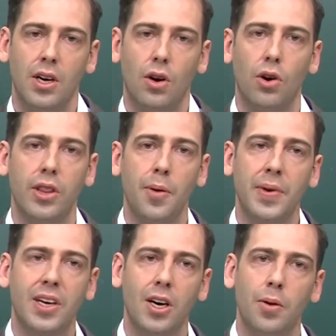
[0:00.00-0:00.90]
or they
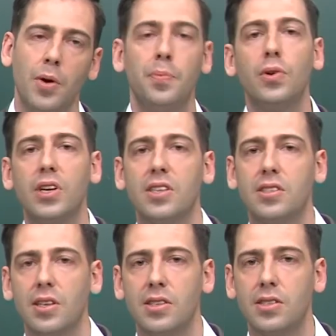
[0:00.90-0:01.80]
become a
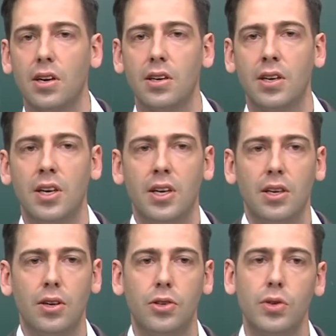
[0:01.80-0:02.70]
Buddhist and start,
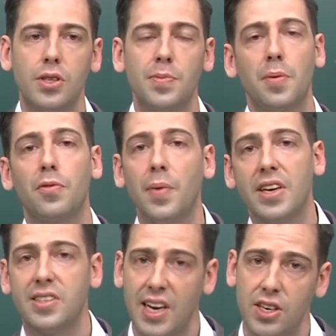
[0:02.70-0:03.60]
you're doing some type of
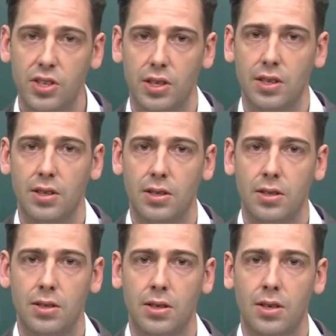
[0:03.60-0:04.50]
meditation.
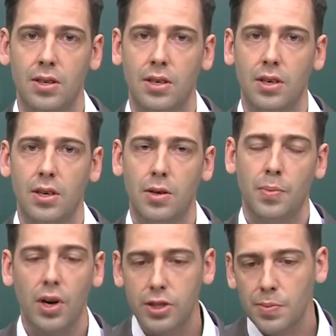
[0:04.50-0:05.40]

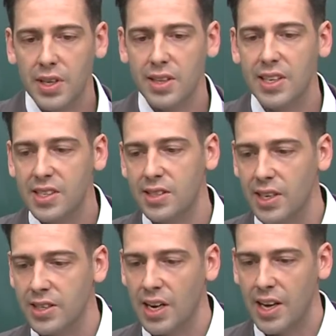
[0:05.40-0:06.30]
But ultimately, these
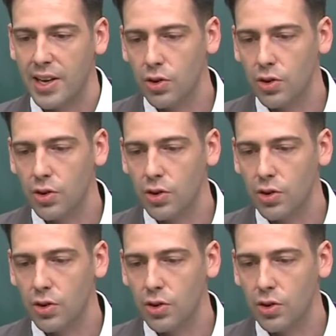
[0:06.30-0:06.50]
things, they